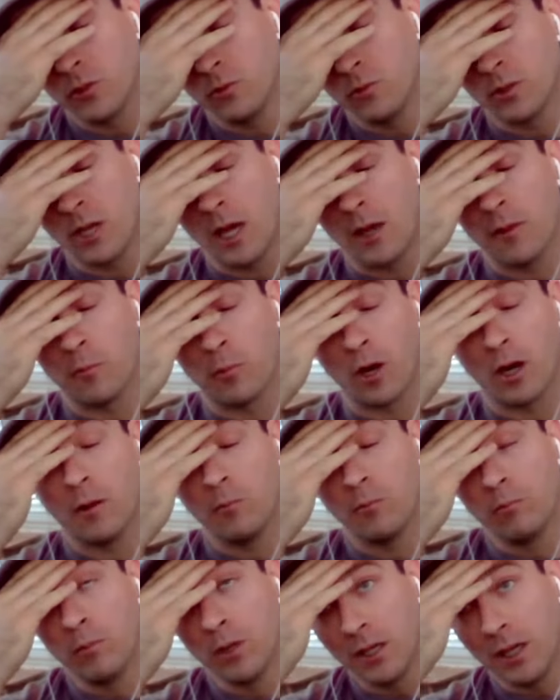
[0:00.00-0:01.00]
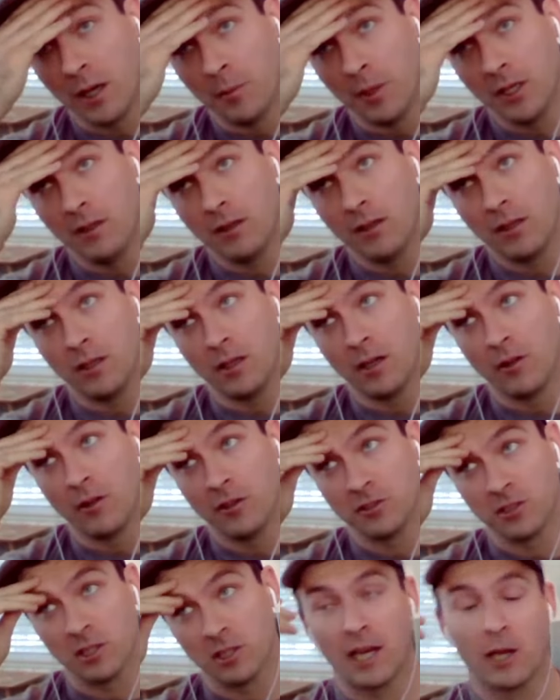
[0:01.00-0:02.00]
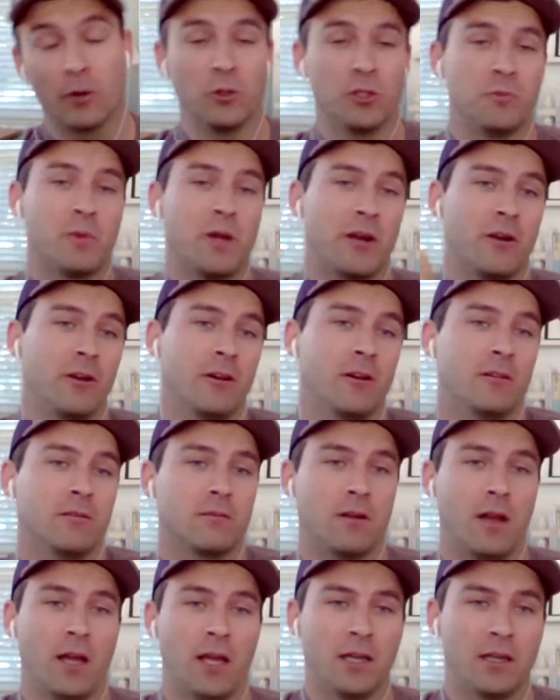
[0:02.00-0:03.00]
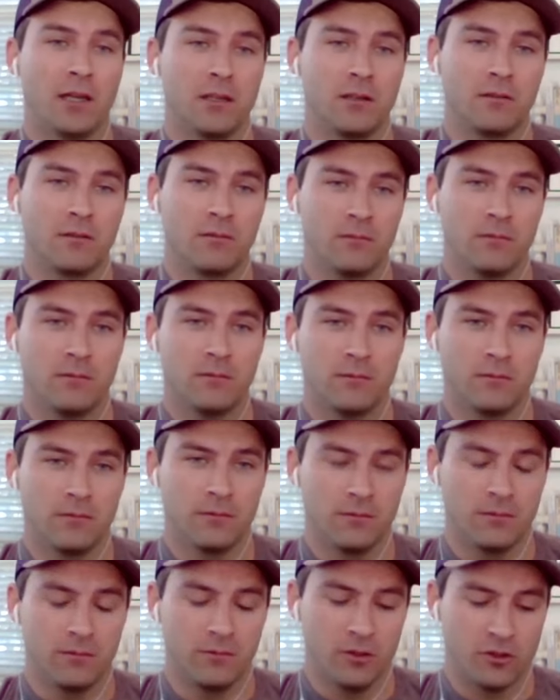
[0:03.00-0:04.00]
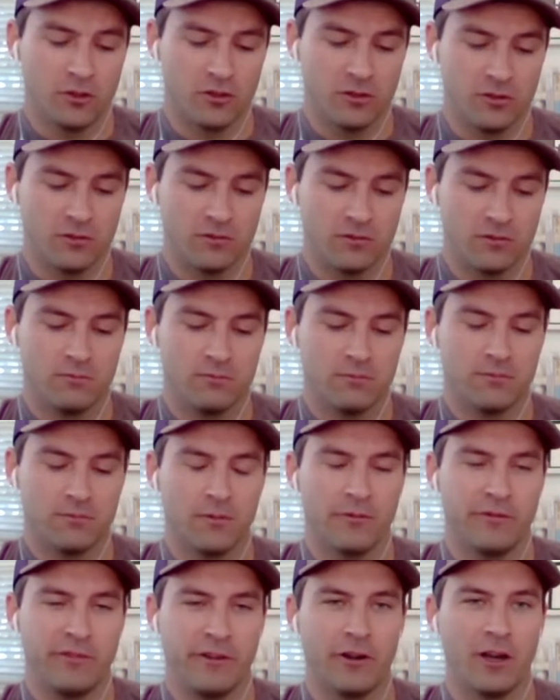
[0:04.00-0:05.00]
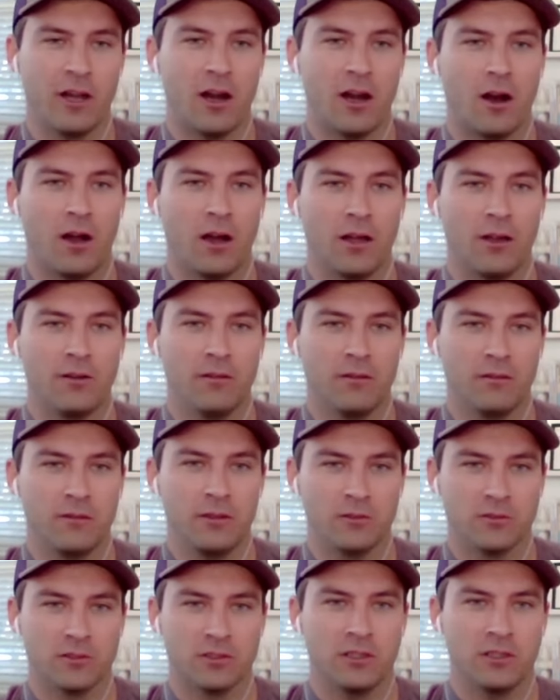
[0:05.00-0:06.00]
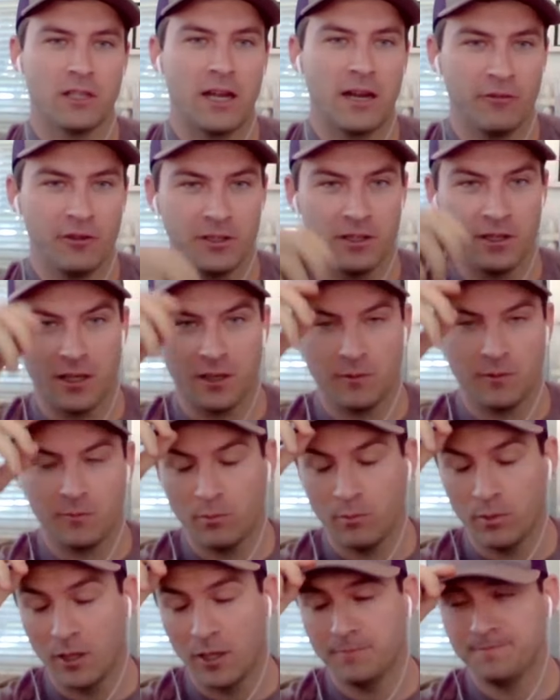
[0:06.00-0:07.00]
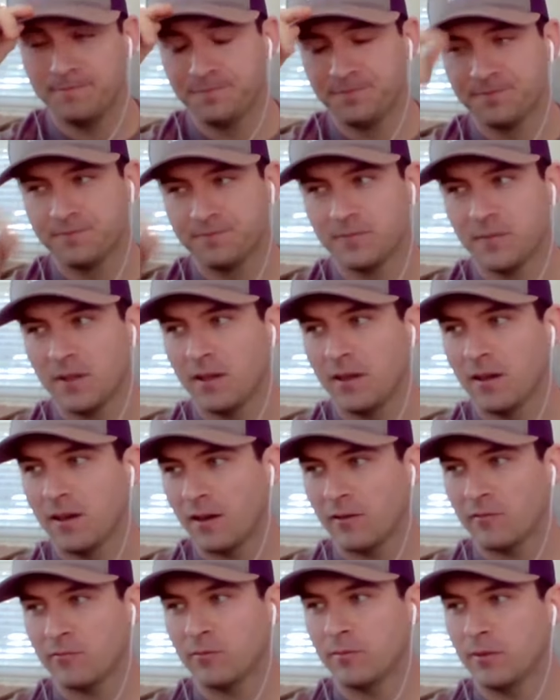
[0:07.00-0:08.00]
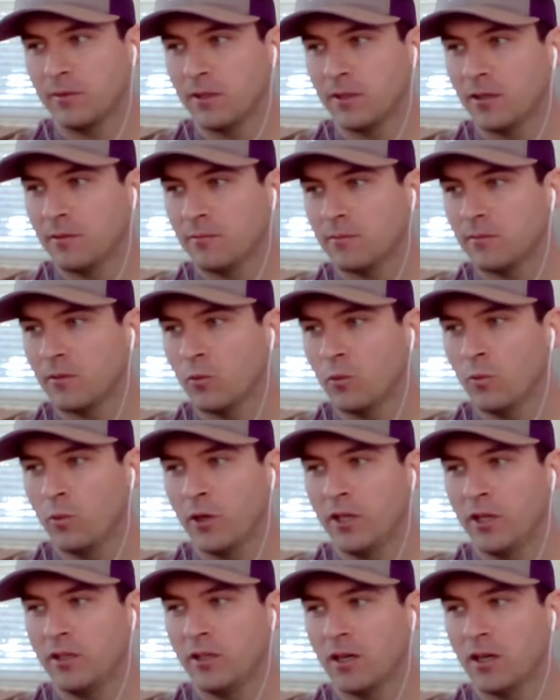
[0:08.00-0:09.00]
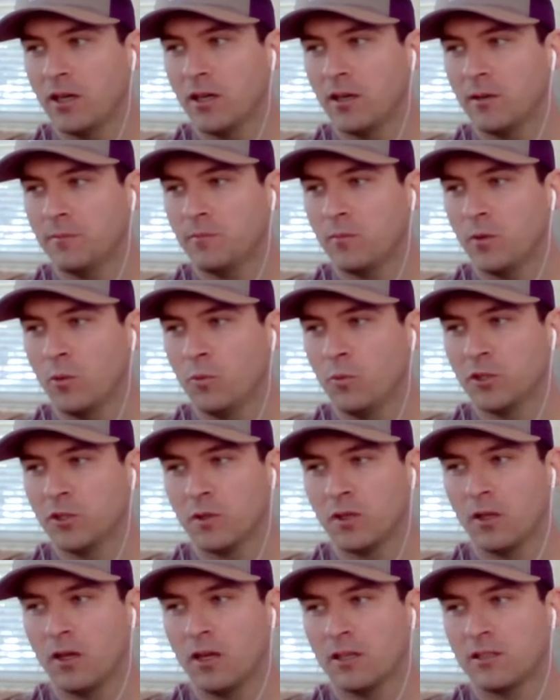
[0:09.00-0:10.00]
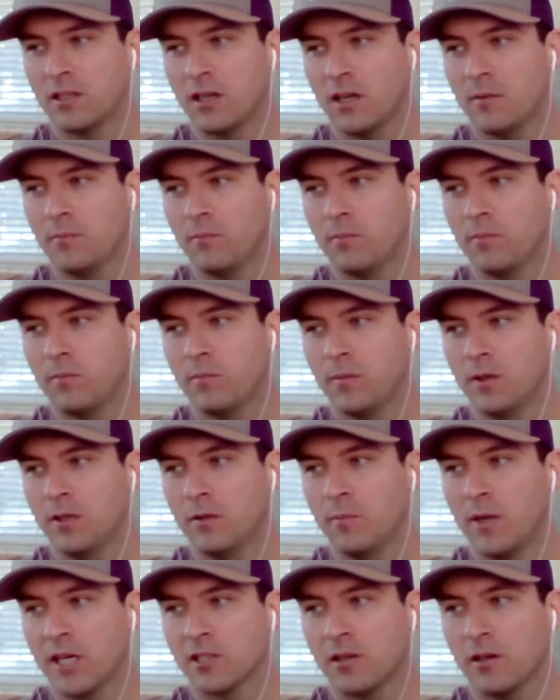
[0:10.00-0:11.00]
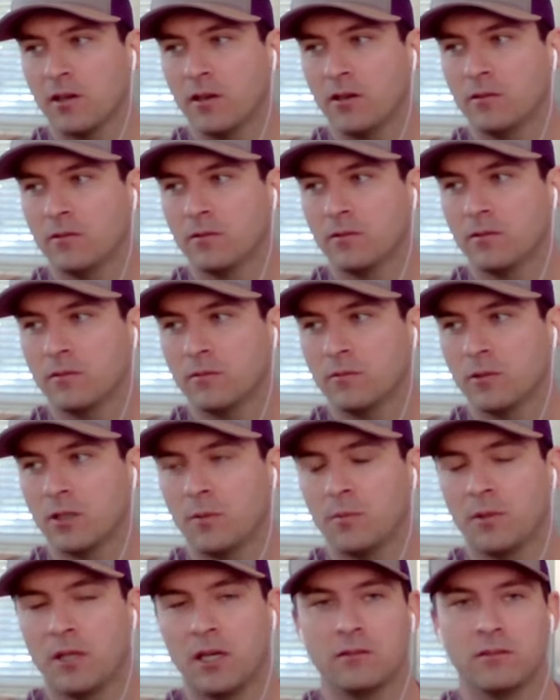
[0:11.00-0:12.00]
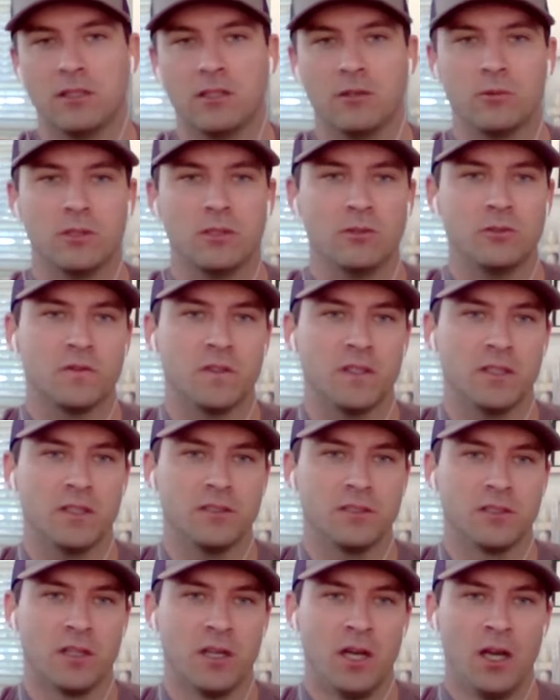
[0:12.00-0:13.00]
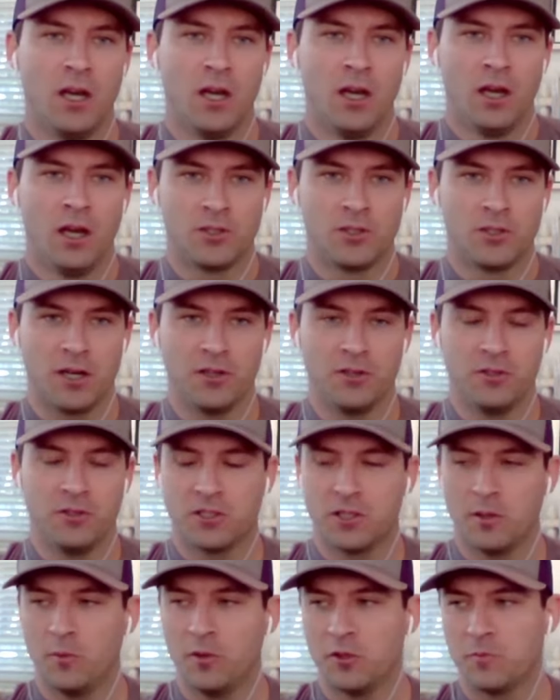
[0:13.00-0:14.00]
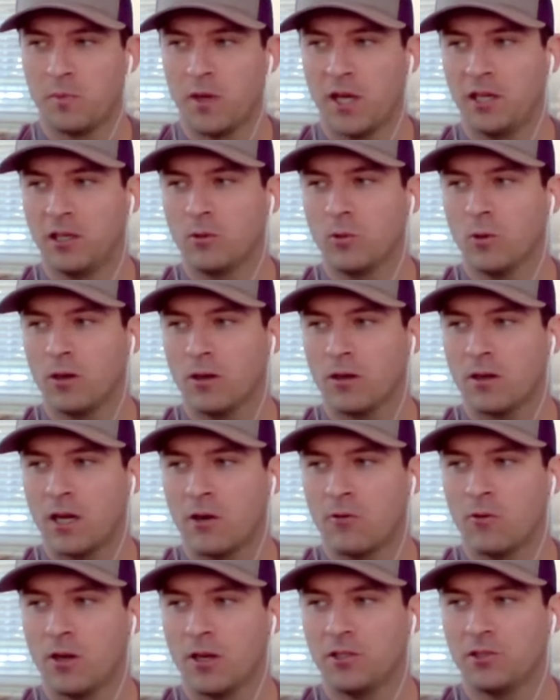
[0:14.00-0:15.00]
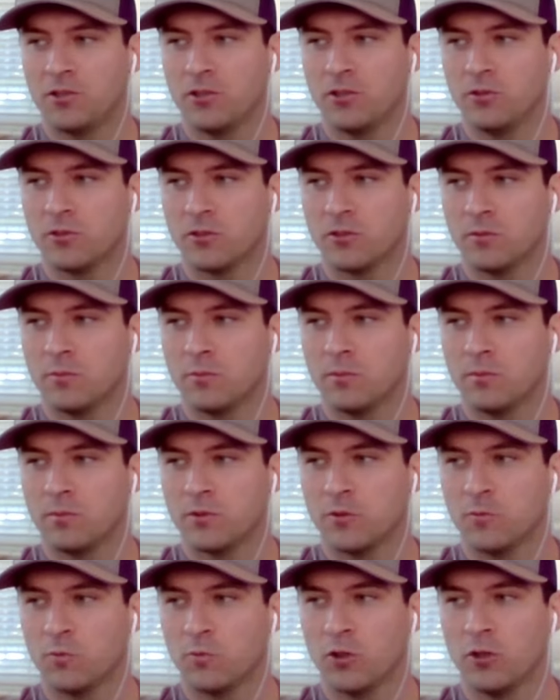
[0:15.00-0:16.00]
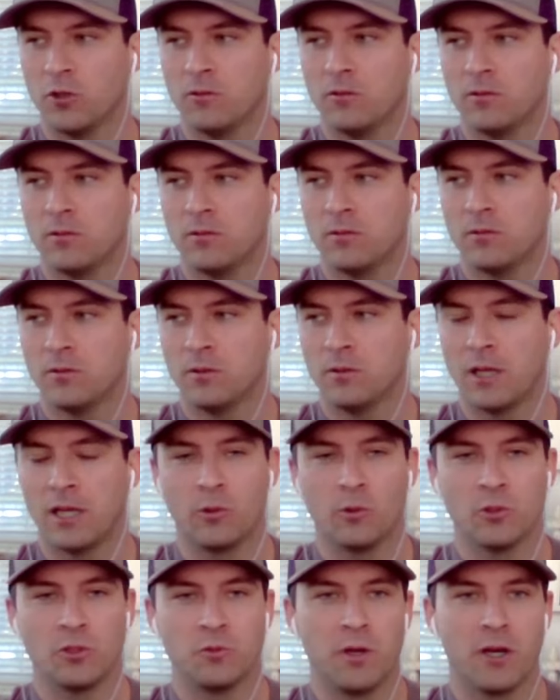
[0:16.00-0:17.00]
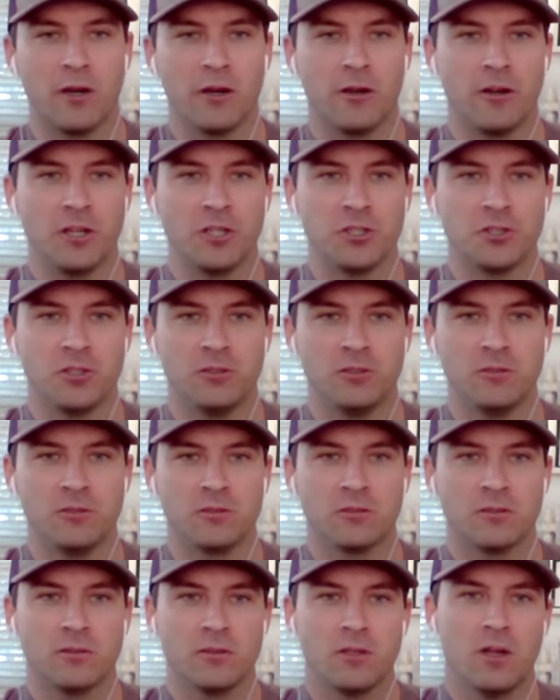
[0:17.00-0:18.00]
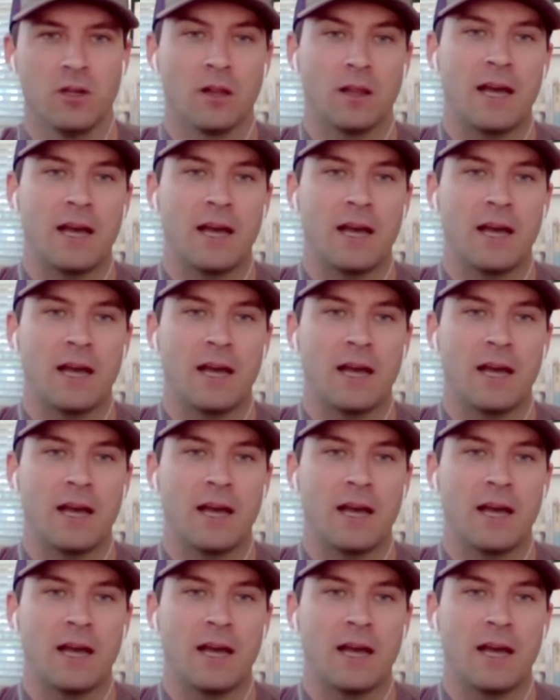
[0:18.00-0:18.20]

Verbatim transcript: too, not problem, but I mean, you know, there's a language barrier, and this is very odd. You don't see that every day, but I've you know when we uh, when we spend a lot of time in Mexico when I'm down there with those fellas trying to do some of this banding work, I run into some some real language barrier issues.